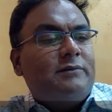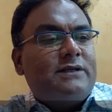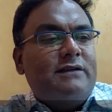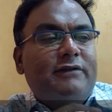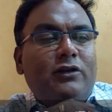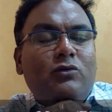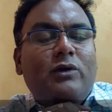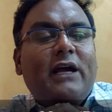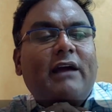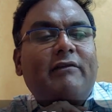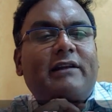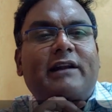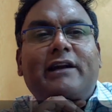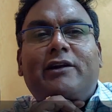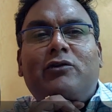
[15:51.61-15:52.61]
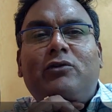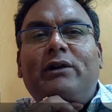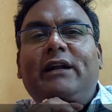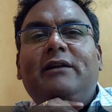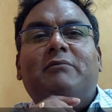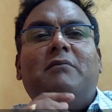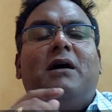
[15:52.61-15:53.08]
See, when you have a
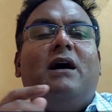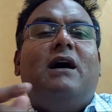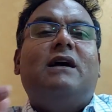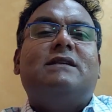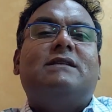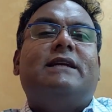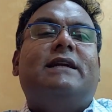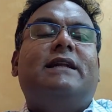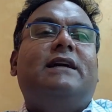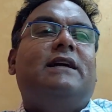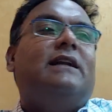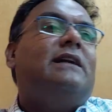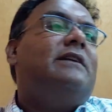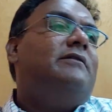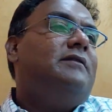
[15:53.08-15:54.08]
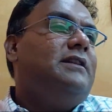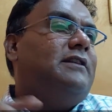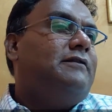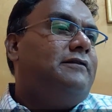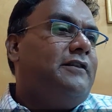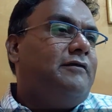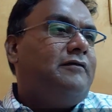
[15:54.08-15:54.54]
retrograde Mars getting connected to
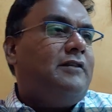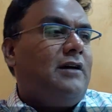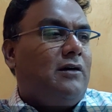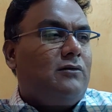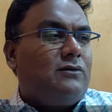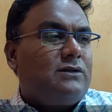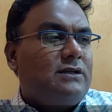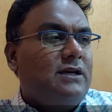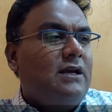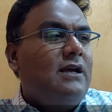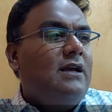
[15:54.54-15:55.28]
the fifth house,